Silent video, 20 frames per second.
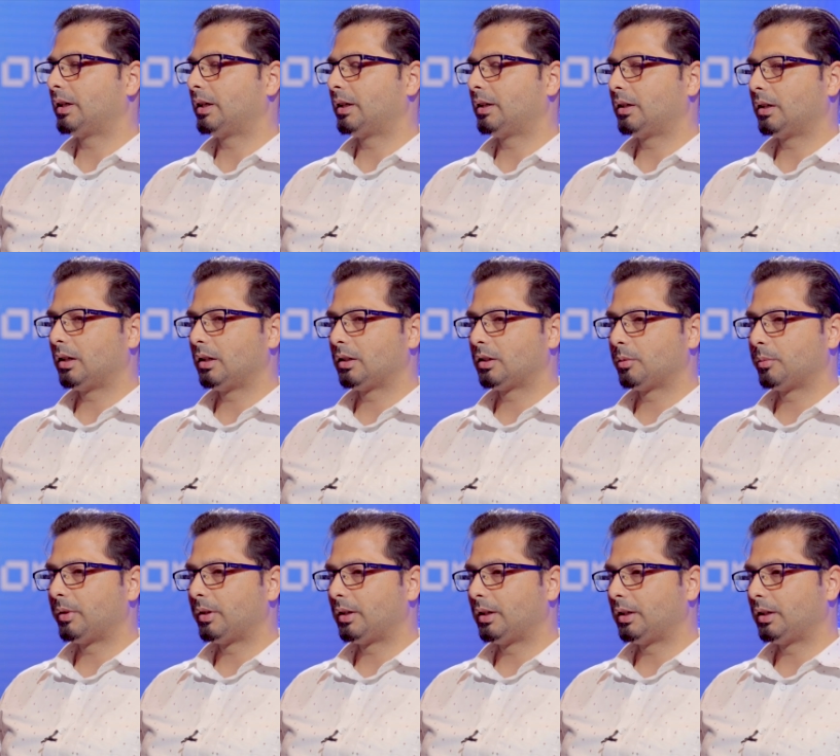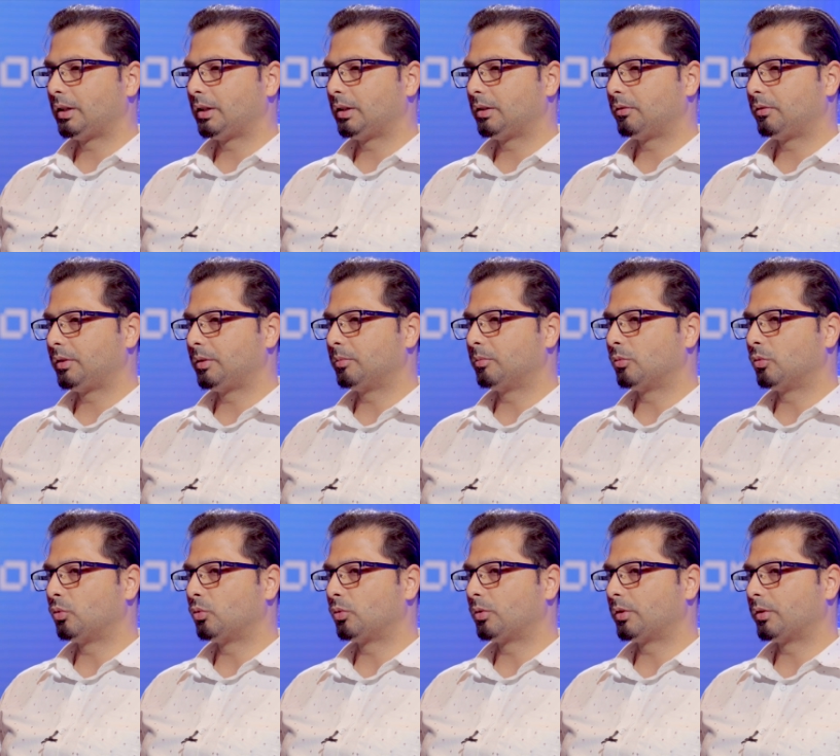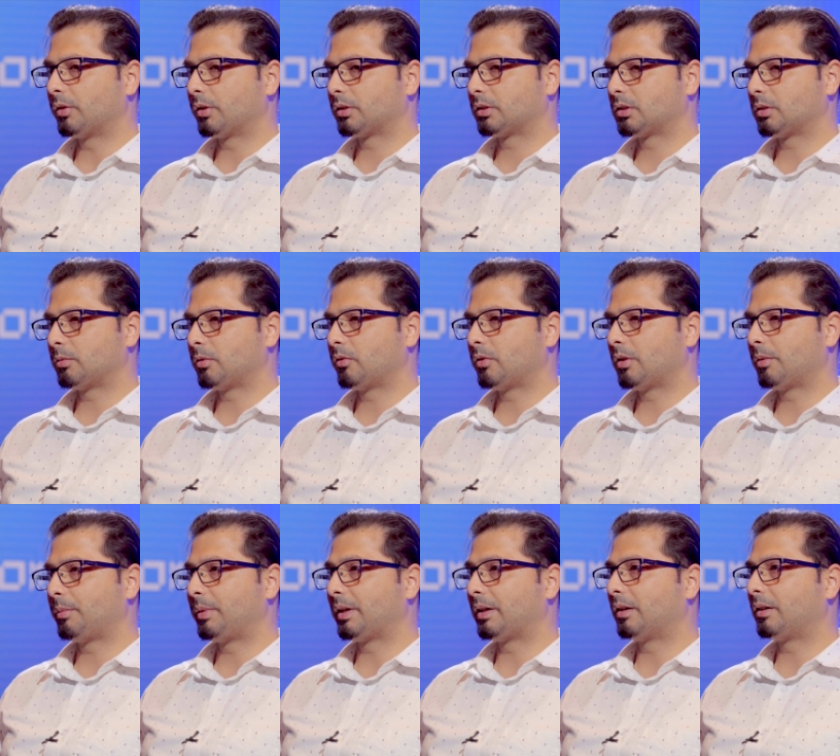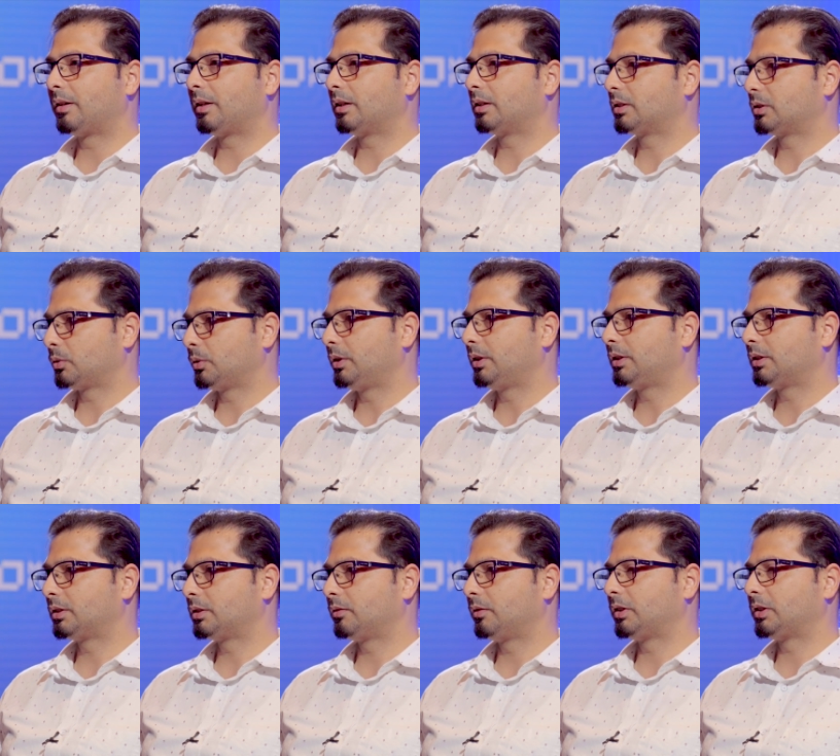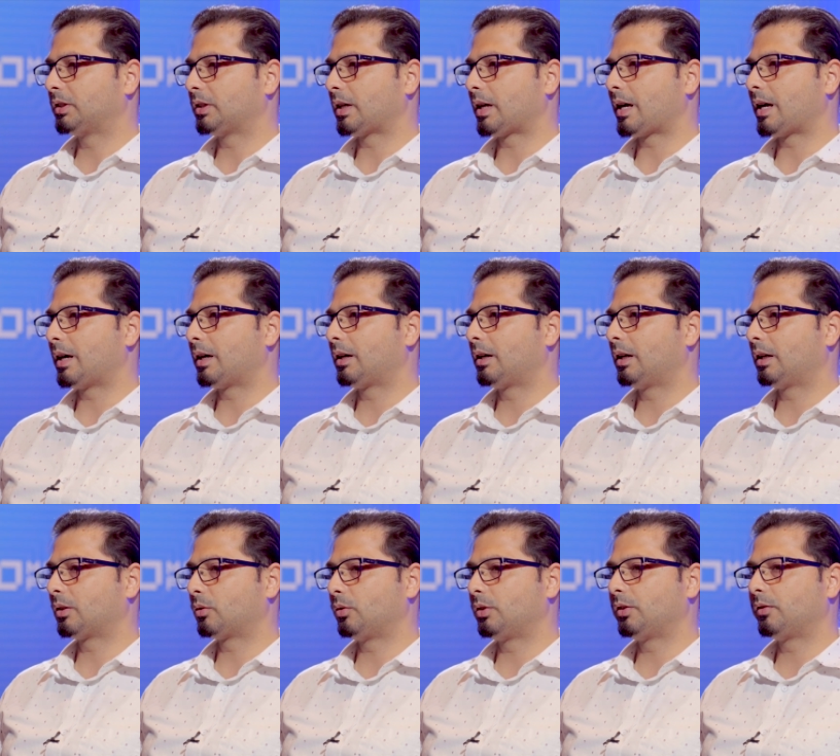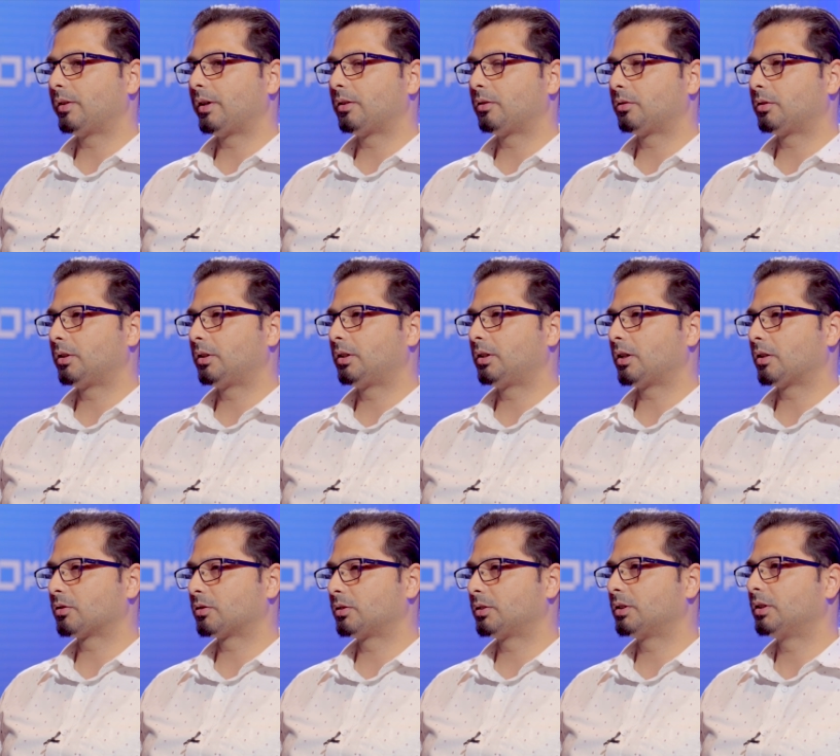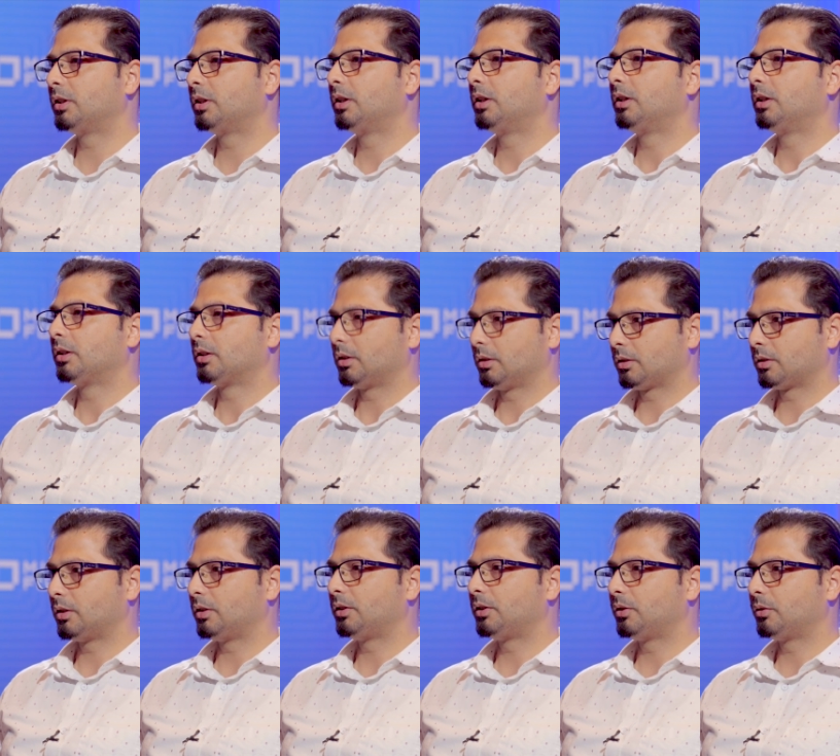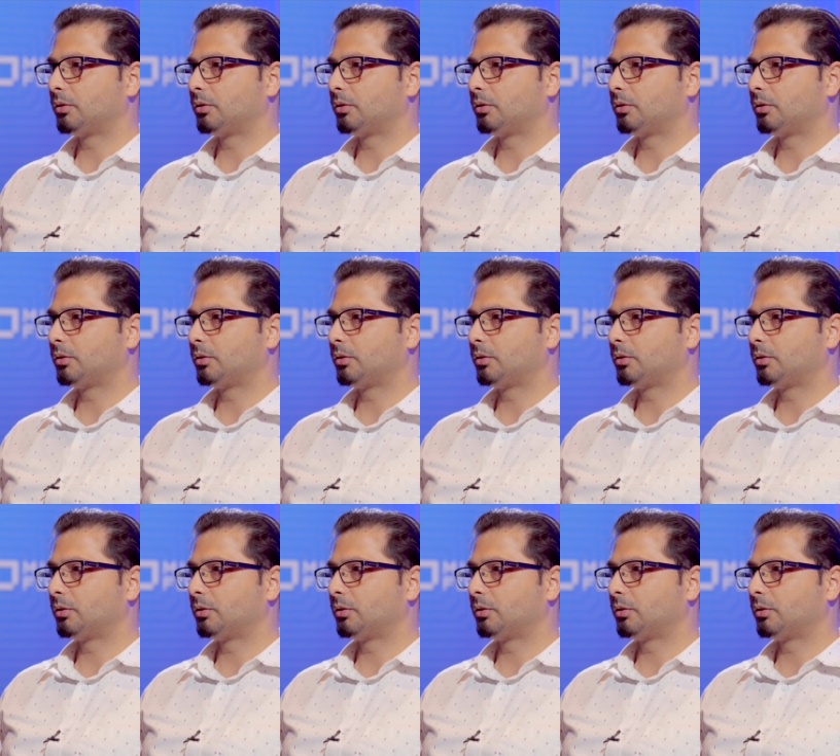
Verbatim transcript: And ultimately, we moved some of our bigger test suites, which had like 25 to 30,000 concurrent